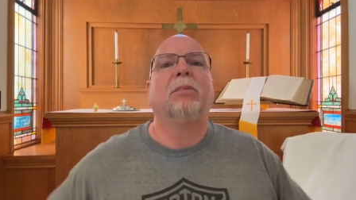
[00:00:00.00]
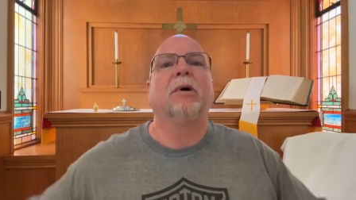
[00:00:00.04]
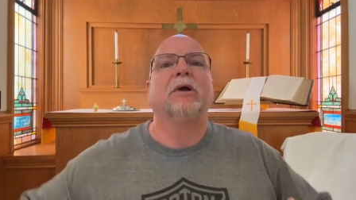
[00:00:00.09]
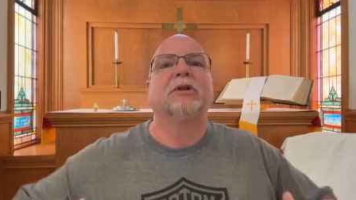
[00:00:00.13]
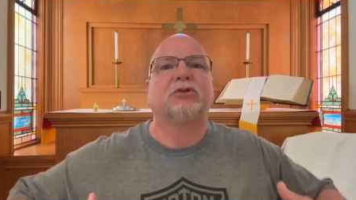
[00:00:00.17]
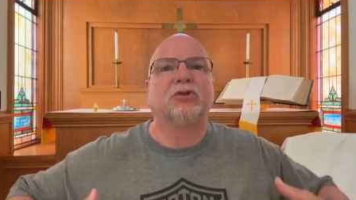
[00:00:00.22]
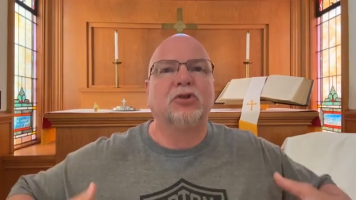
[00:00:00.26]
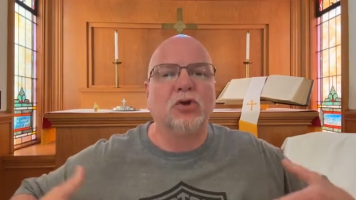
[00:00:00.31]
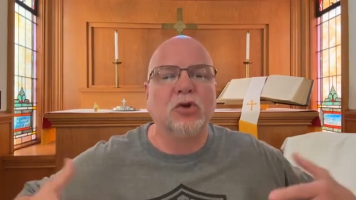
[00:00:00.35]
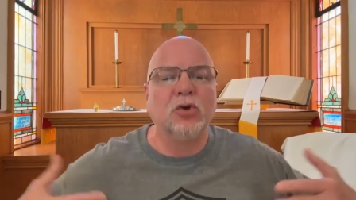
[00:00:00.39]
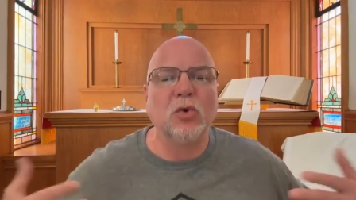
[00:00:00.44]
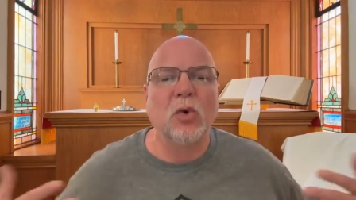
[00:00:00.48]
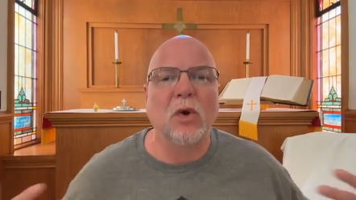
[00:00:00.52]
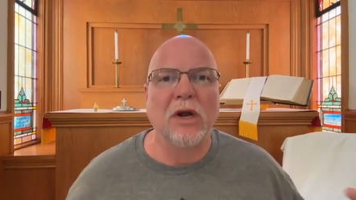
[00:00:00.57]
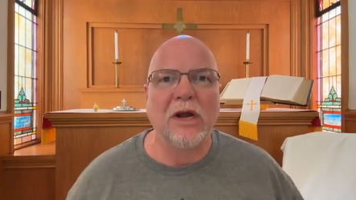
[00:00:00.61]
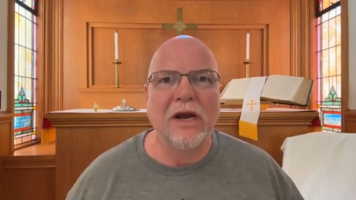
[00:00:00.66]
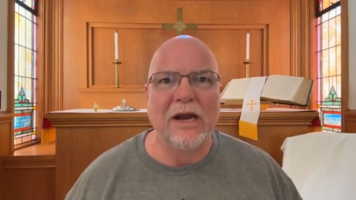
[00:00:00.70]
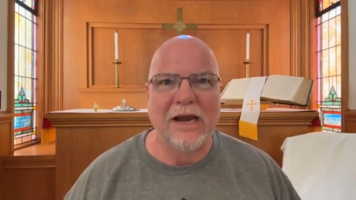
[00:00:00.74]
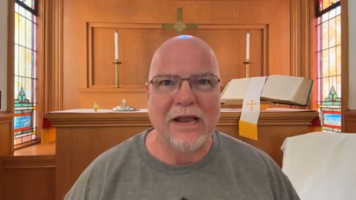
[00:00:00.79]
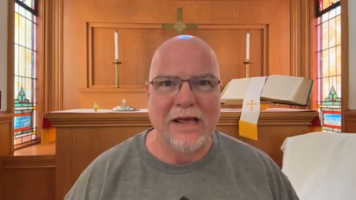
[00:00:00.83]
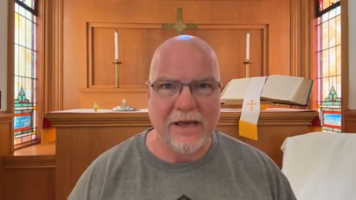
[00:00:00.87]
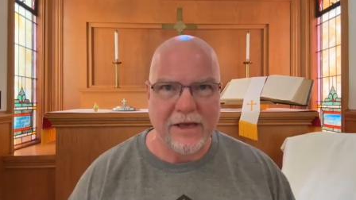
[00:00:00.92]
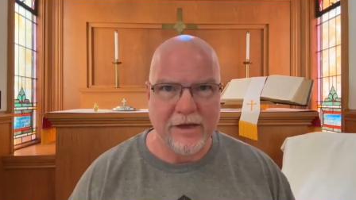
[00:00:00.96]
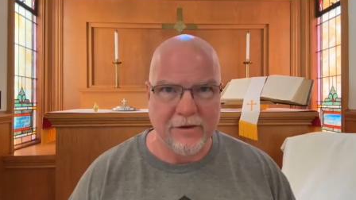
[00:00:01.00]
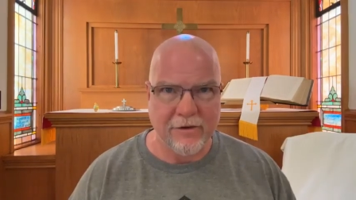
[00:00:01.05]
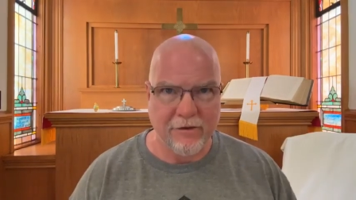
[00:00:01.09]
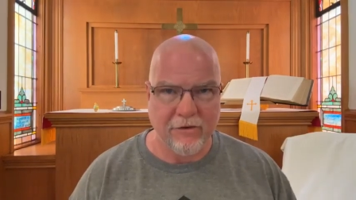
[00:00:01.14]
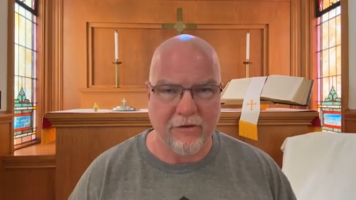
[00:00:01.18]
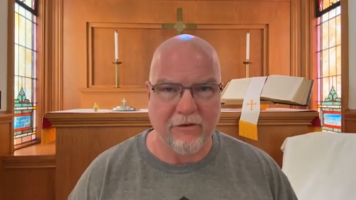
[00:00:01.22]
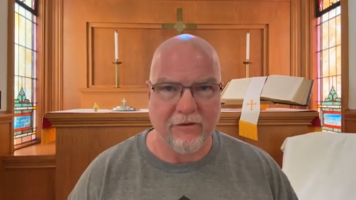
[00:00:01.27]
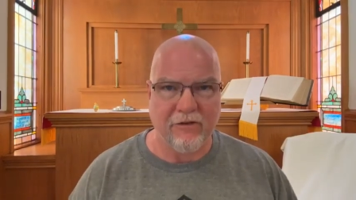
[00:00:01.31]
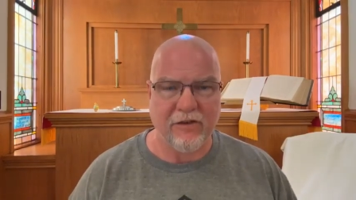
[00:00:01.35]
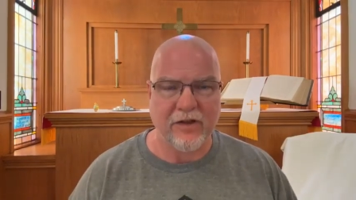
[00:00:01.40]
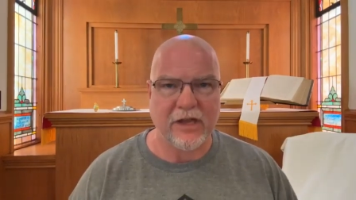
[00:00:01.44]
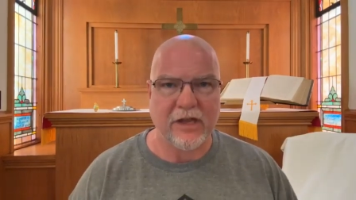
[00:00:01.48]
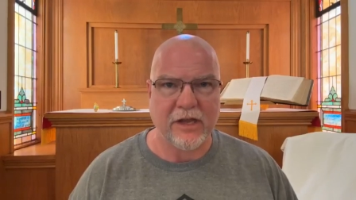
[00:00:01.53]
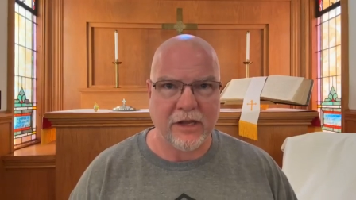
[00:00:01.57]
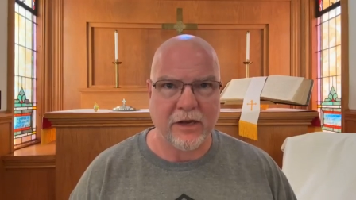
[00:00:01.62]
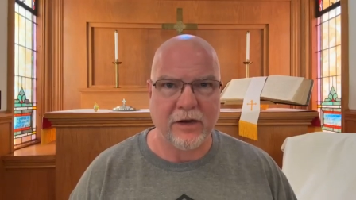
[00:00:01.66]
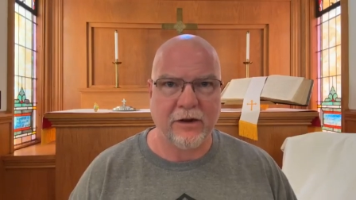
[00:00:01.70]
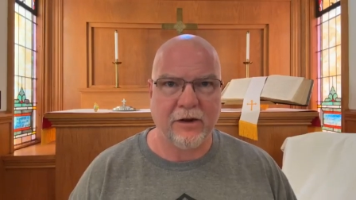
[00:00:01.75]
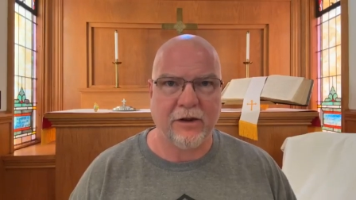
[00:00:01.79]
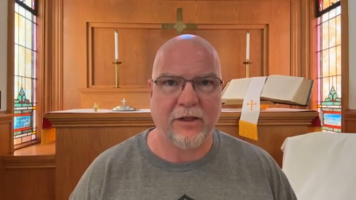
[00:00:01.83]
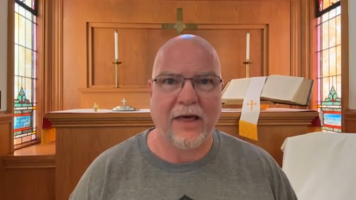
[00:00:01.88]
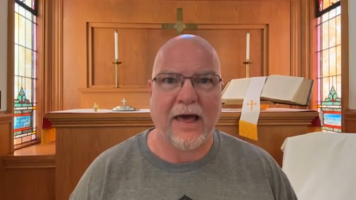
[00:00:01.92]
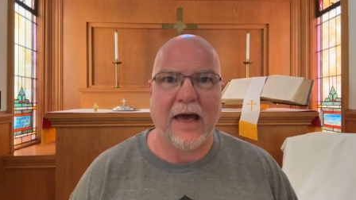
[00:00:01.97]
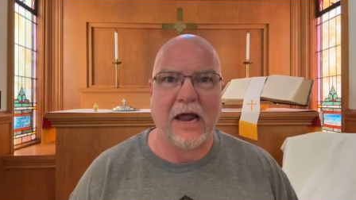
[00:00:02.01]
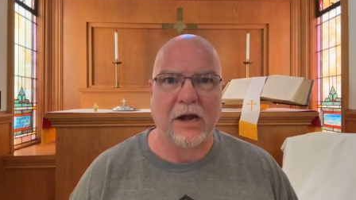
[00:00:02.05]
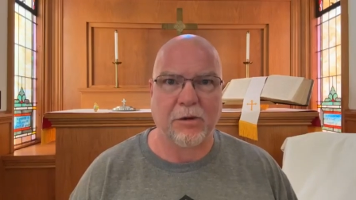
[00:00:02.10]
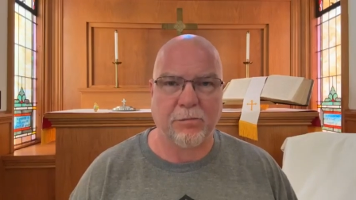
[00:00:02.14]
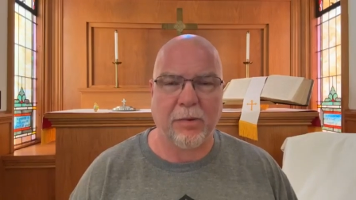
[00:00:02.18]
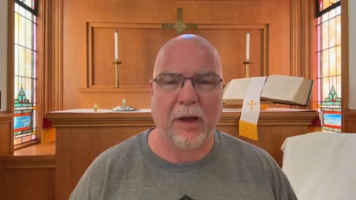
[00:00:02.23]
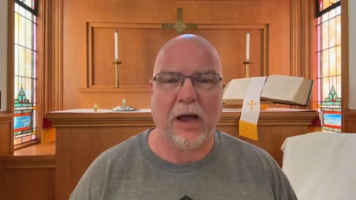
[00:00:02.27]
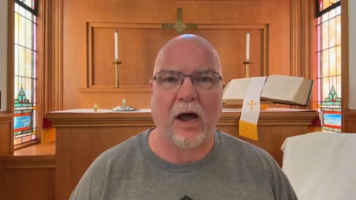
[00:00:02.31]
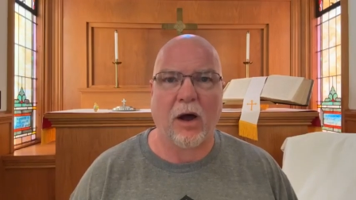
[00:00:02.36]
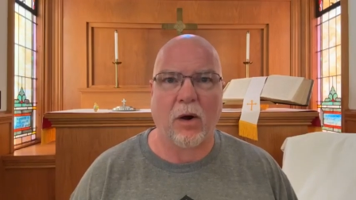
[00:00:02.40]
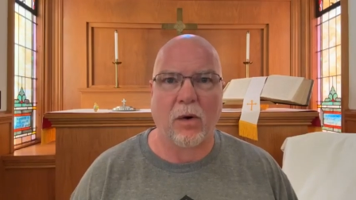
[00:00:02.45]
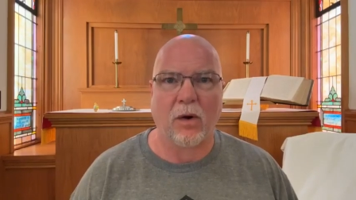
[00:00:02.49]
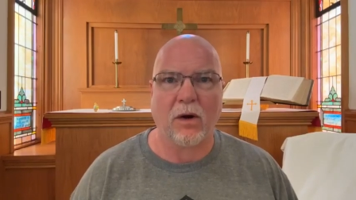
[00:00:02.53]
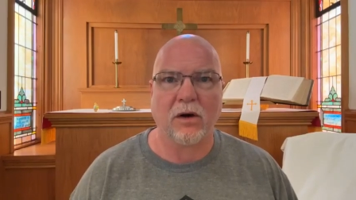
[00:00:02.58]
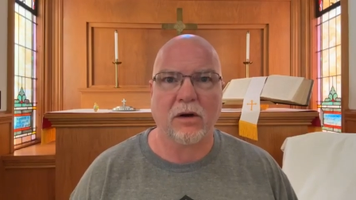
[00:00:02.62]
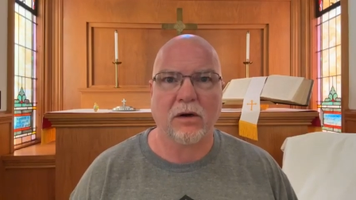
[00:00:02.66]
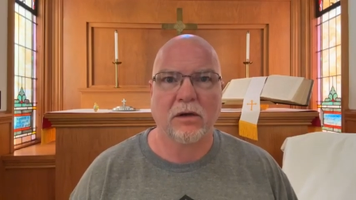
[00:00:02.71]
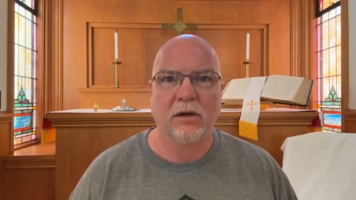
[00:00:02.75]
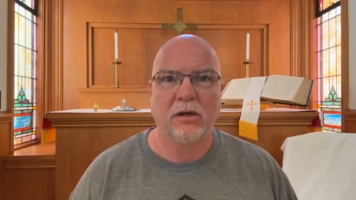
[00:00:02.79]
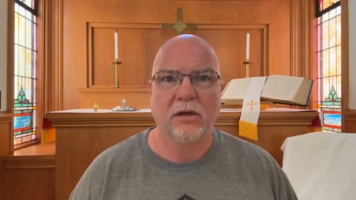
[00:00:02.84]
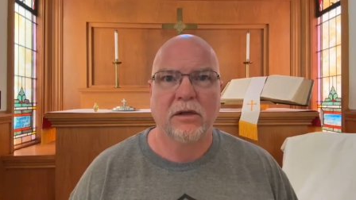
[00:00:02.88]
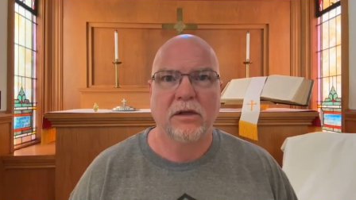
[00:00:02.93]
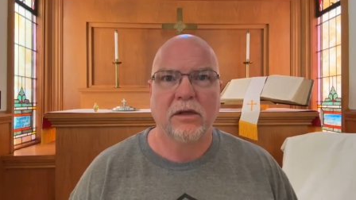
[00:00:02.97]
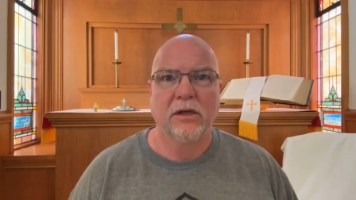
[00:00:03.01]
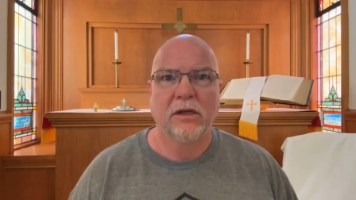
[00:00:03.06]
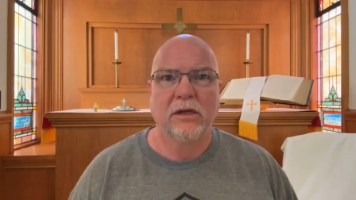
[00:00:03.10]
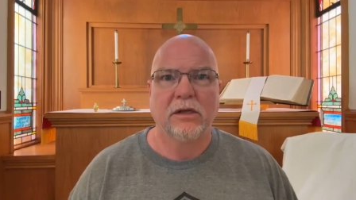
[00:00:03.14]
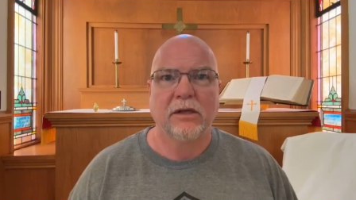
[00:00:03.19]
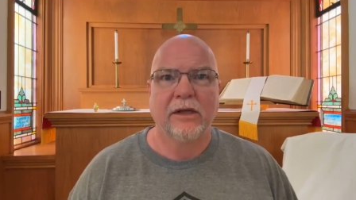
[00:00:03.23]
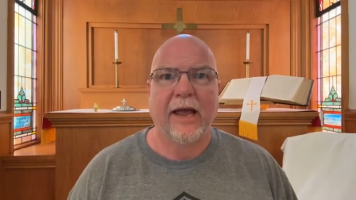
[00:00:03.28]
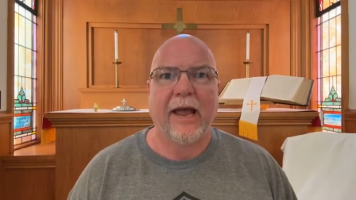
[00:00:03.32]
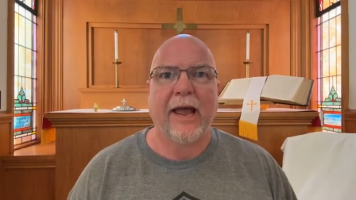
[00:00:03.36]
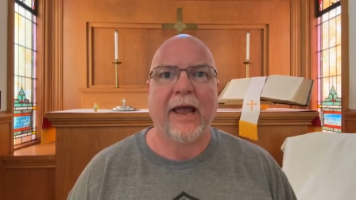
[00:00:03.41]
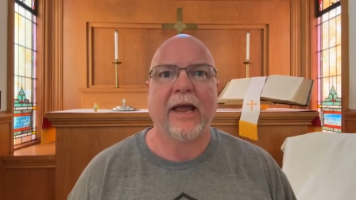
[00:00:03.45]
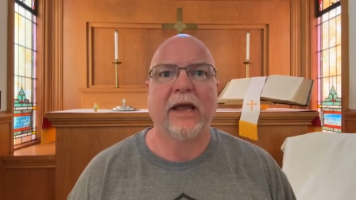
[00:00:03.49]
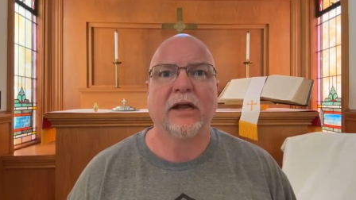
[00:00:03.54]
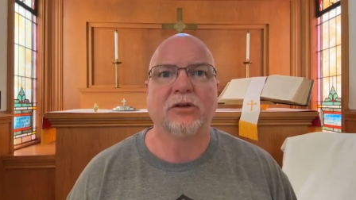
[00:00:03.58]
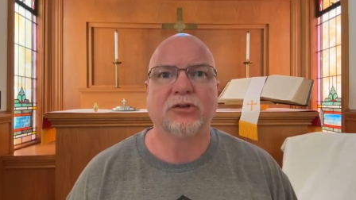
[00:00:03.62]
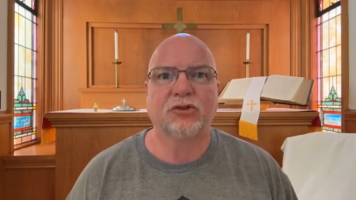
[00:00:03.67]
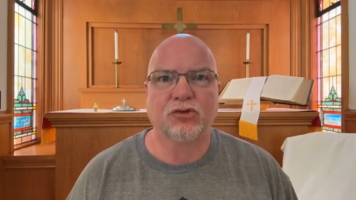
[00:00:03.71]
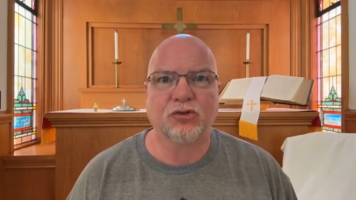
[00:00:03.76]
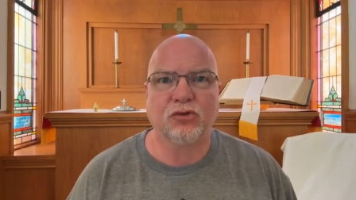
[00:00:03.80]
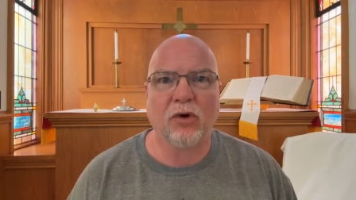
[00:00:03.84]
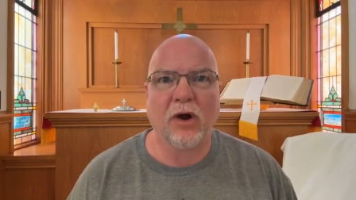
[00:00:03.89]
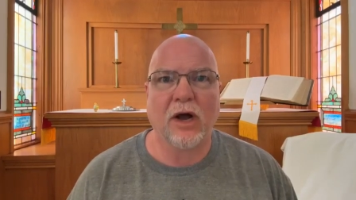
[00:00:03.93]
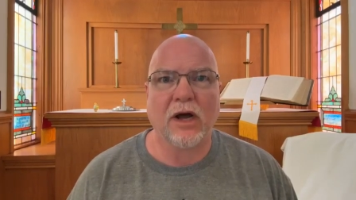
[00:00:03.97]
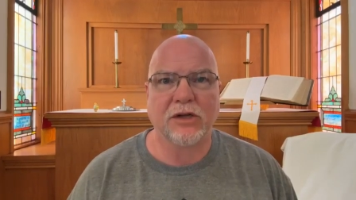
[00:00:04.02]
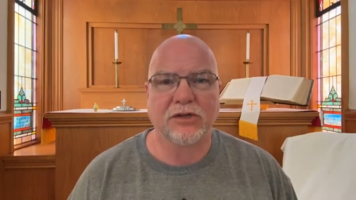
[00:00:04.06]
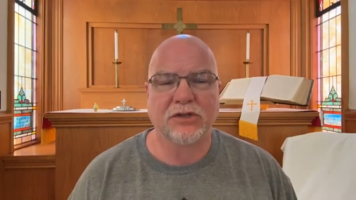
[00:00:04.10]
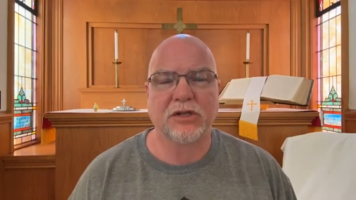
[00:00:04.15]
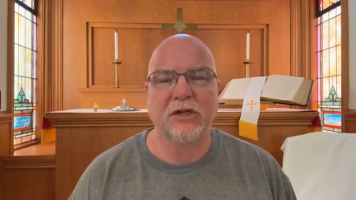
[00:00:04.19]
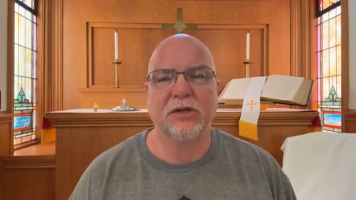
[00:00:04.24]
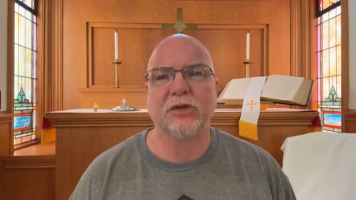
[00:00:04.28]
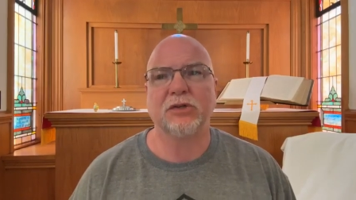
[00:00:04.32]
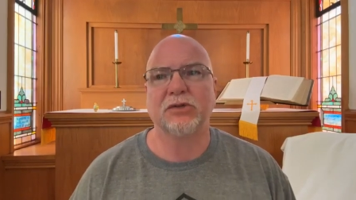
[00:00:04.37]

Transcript: but to live in that power and trust.